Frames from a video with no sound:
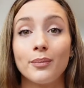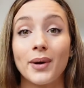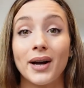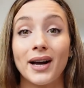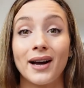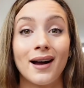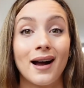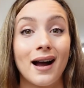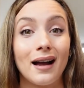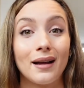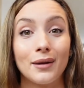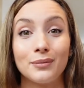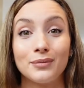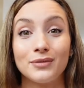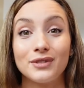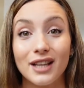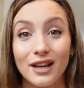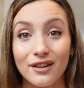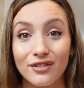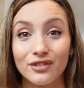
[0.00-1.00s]
but I
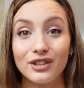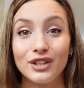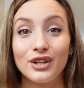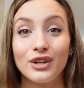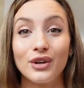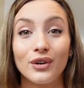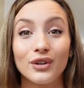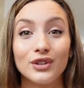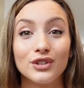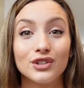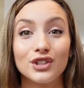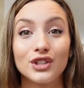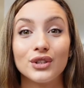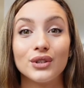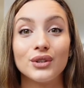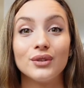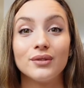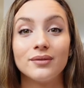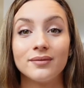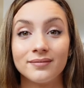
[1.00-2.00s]
am definitely going
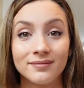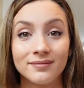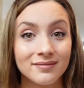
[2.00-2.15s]
to,